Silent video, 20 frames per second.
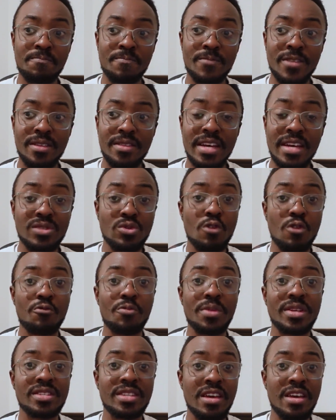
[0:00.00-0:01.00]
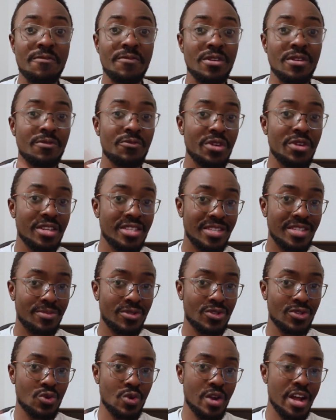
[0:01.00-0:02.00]
That's all for me today. Feel free to
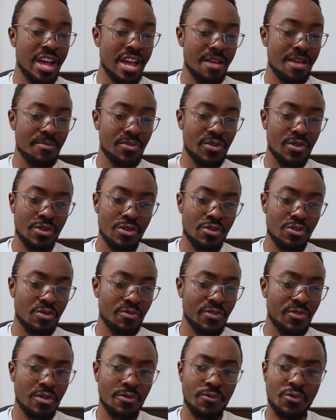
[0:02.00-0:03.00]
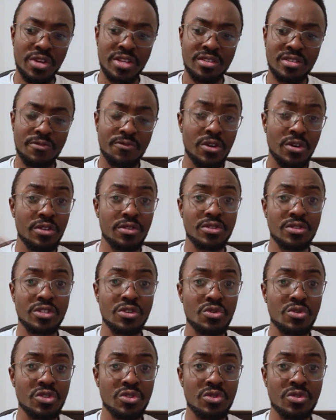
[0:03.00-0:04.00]
subscribe, feel free to follow the
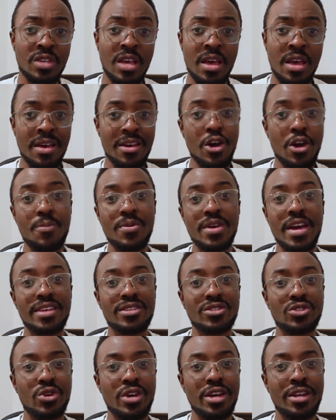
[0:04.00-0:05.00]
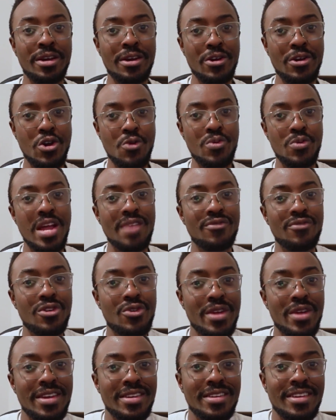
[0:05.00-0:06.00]
socials. Hope you guys enjoyed. Hope you're having a
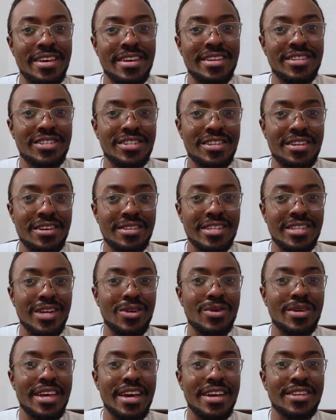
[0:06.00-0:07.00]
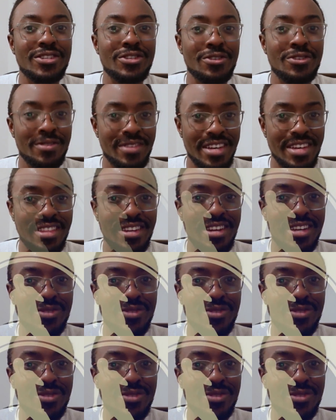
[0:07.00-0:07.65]
great day. Cheers, and I'll catch you in the next